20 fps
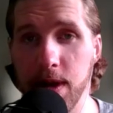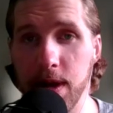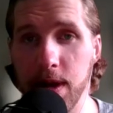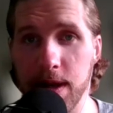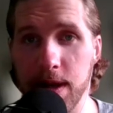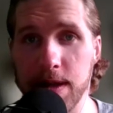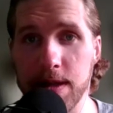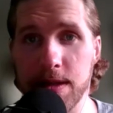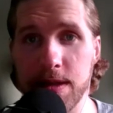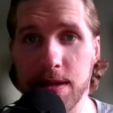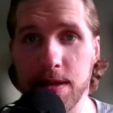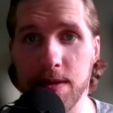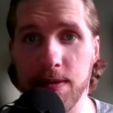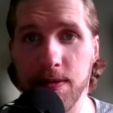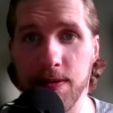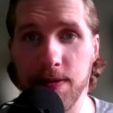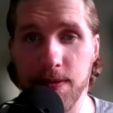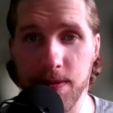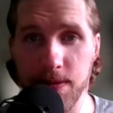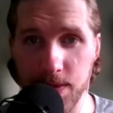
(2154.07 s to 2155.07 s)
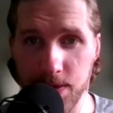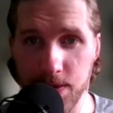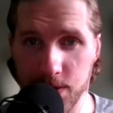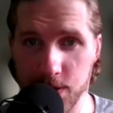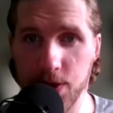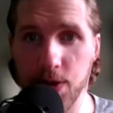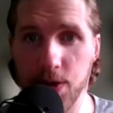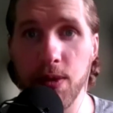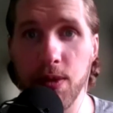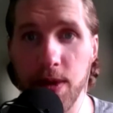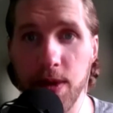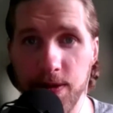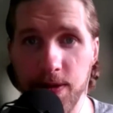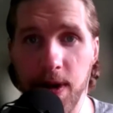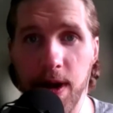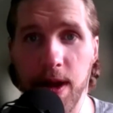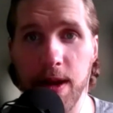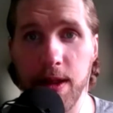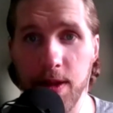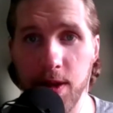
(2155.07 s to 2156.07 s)
It is mm-hmm. f- truly
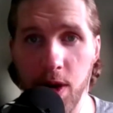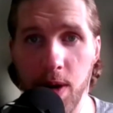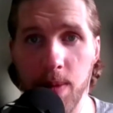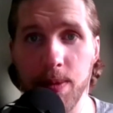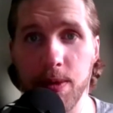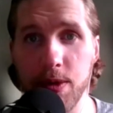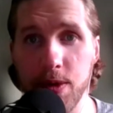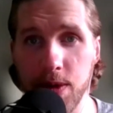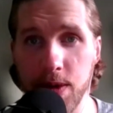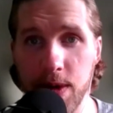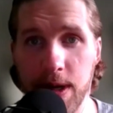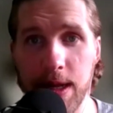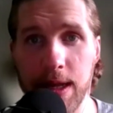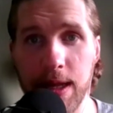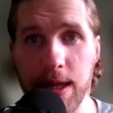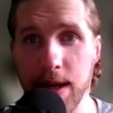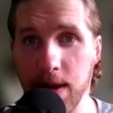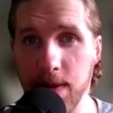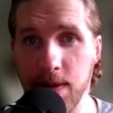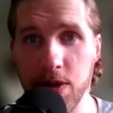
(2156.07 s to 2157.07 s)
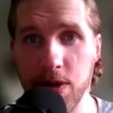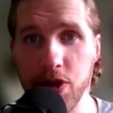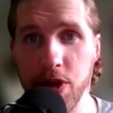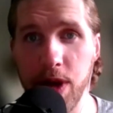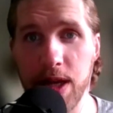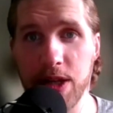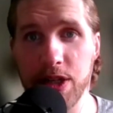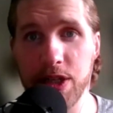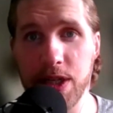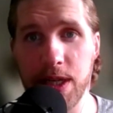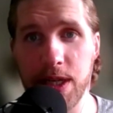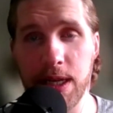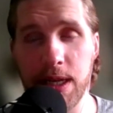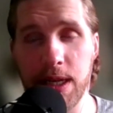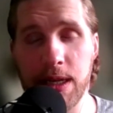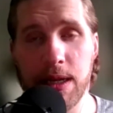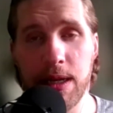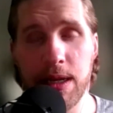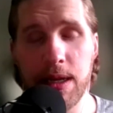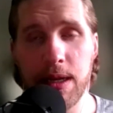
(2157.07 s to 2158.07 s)
finding the opportunity in every tragedy
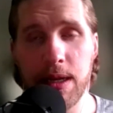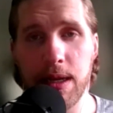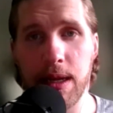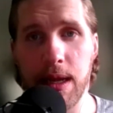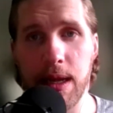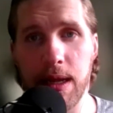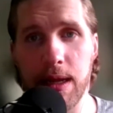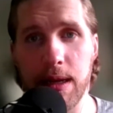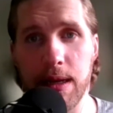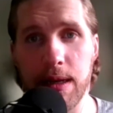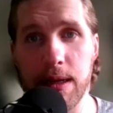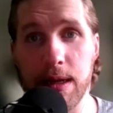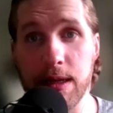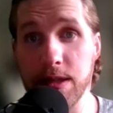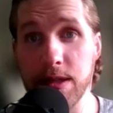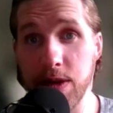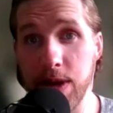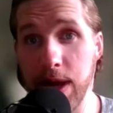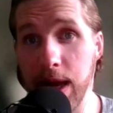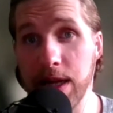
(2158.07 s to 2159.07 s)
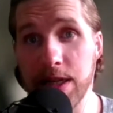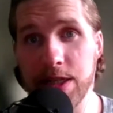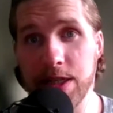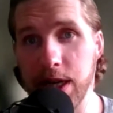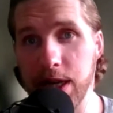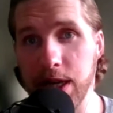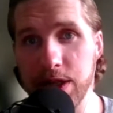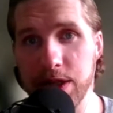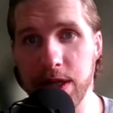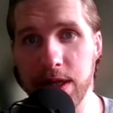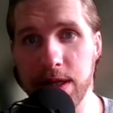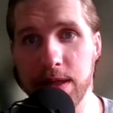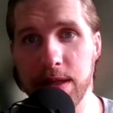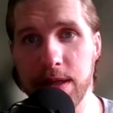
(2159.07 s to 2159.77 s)
and because you can't change it